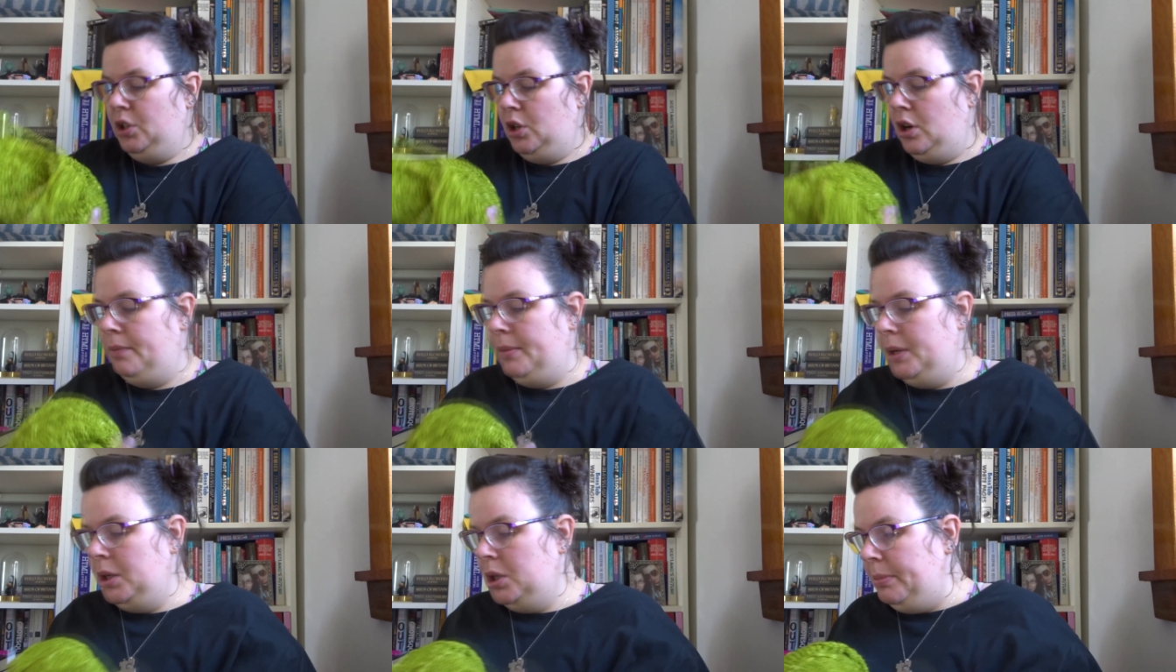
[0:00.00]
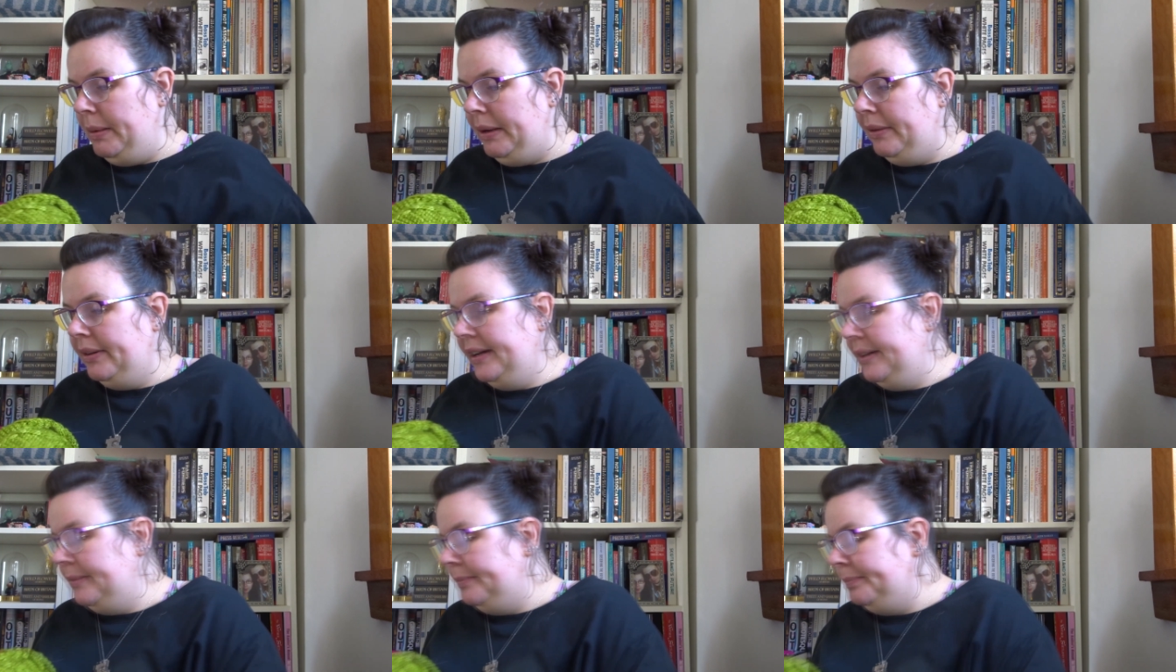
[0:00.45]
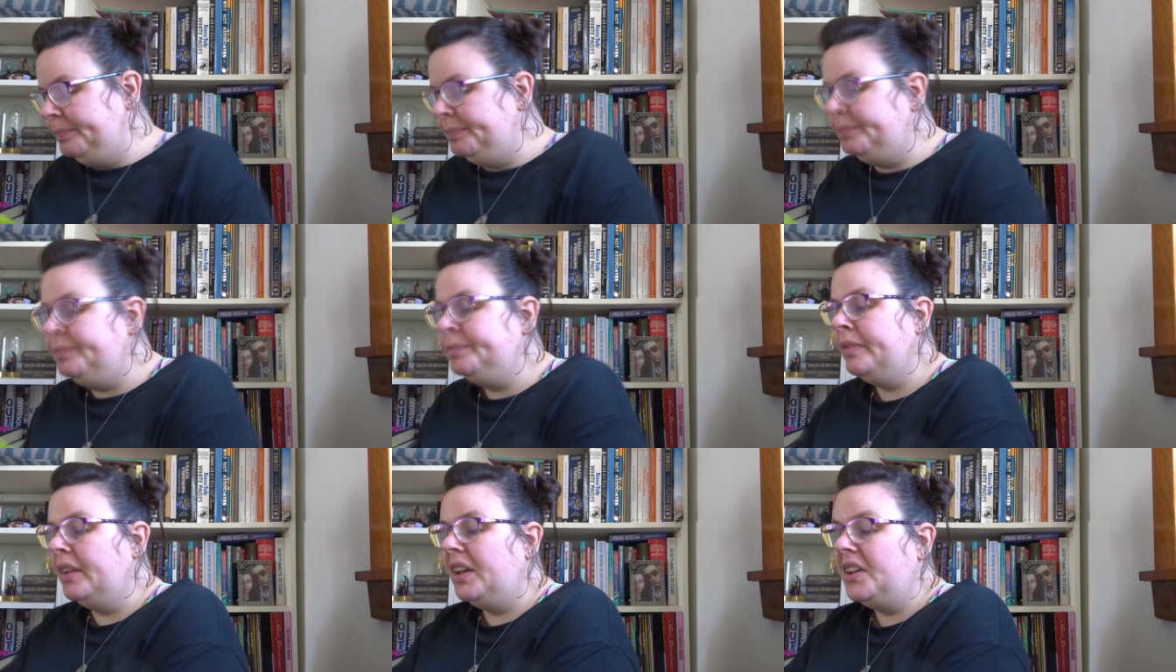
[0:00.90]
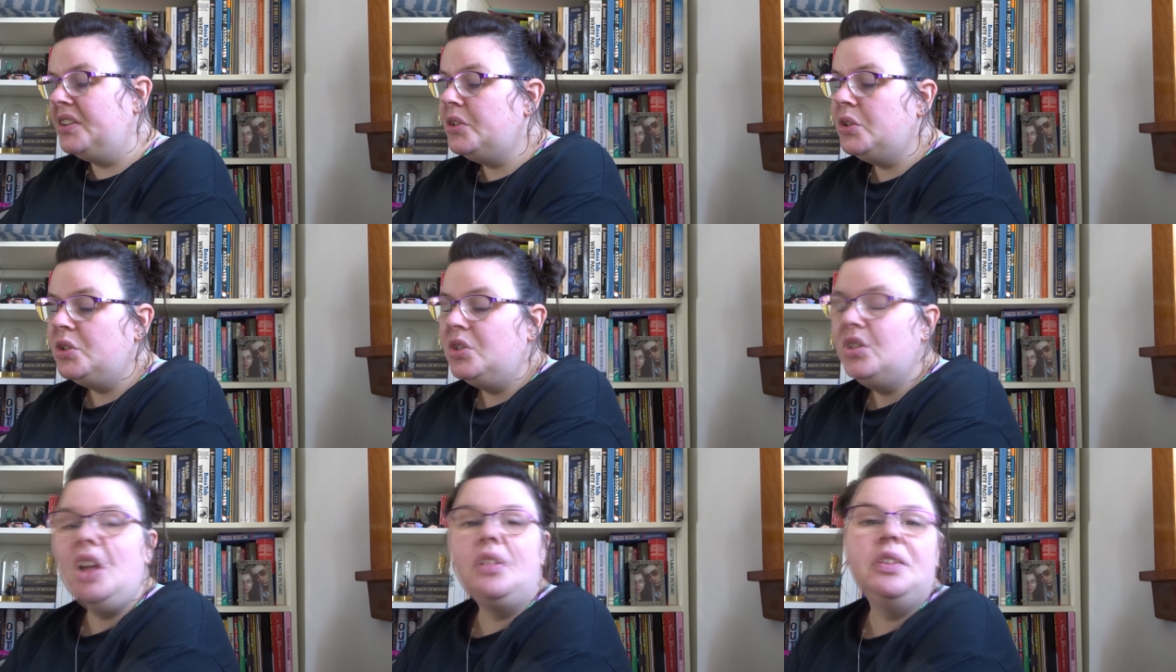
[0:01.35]
talk much about it because
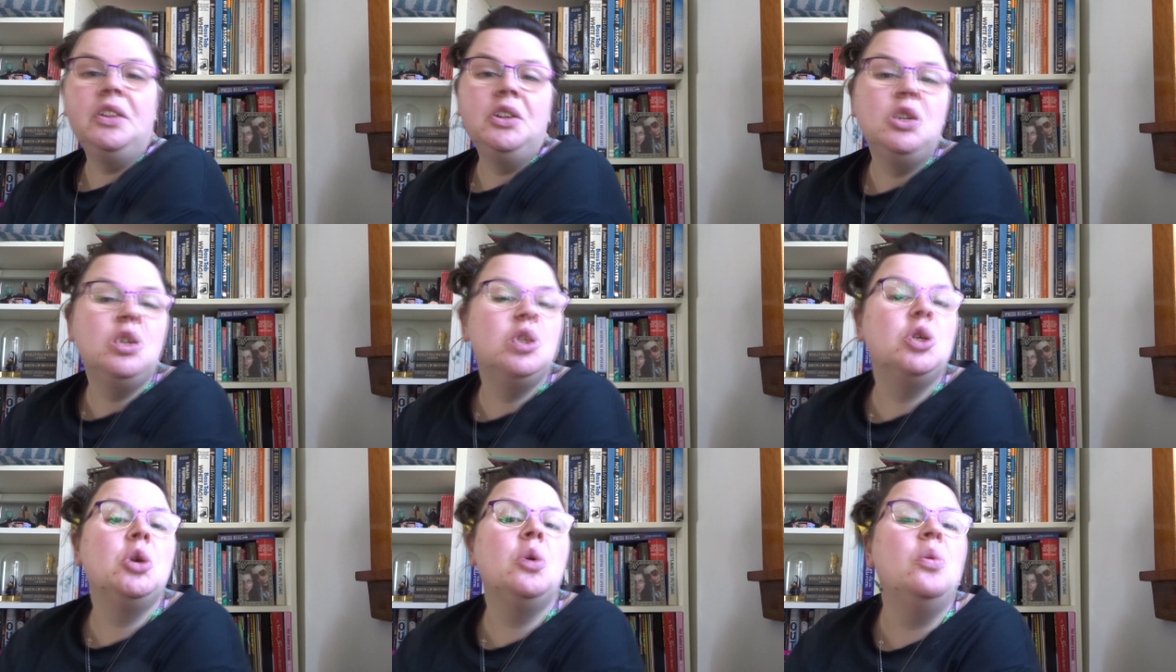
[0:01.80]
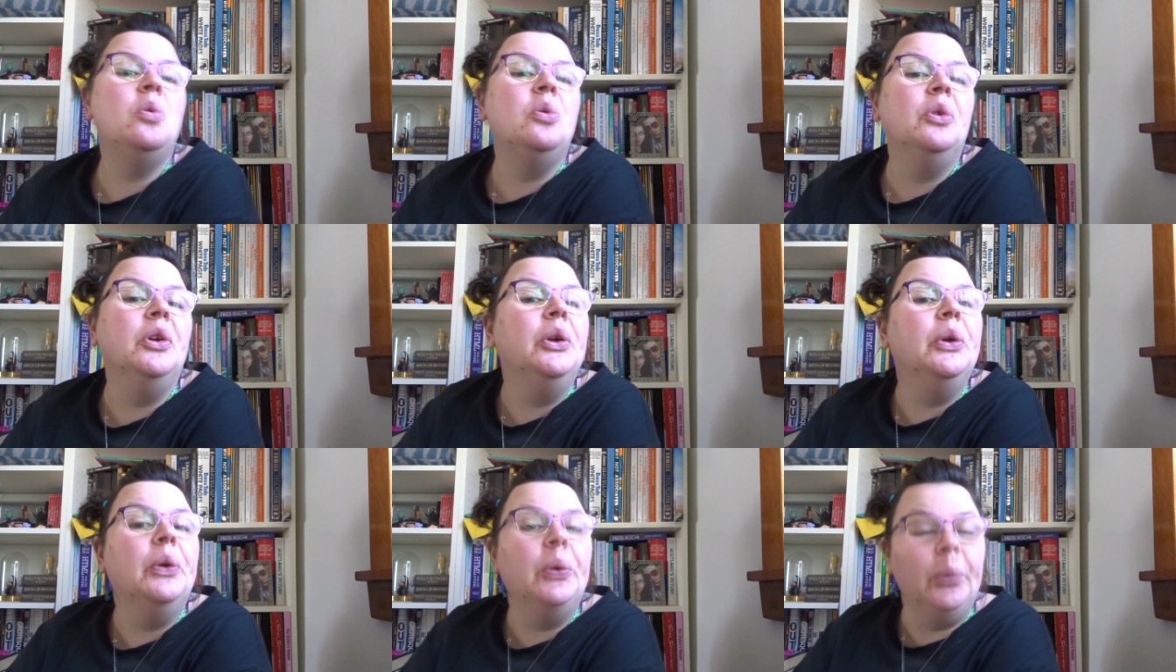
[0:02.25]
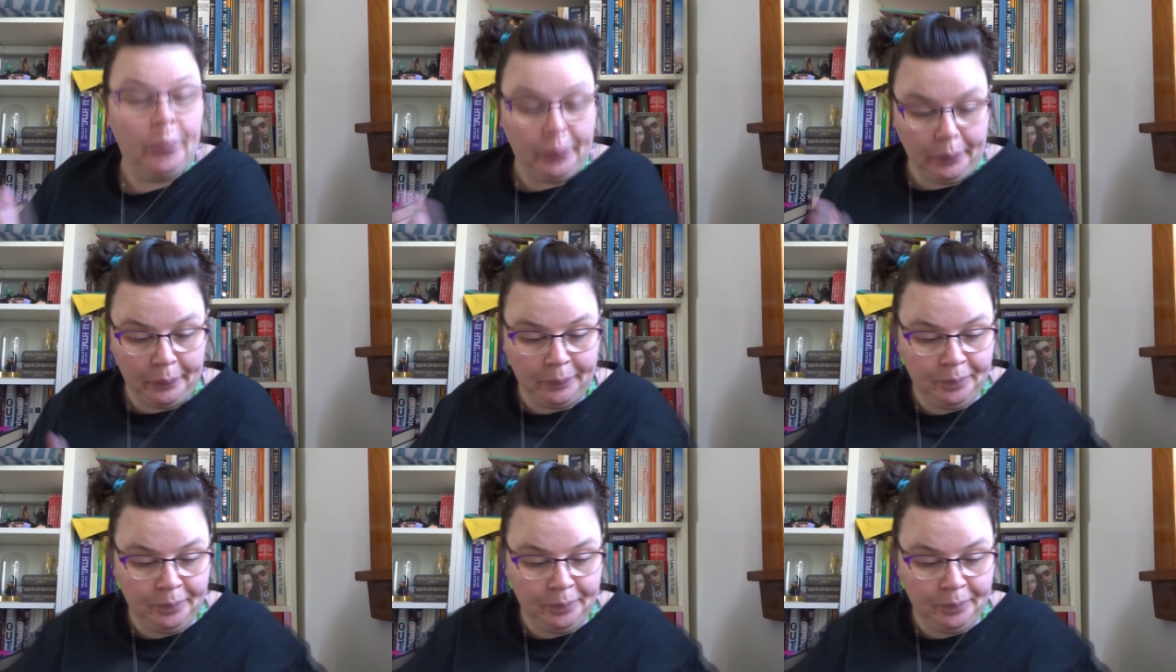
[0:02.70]
there's nothing to show you.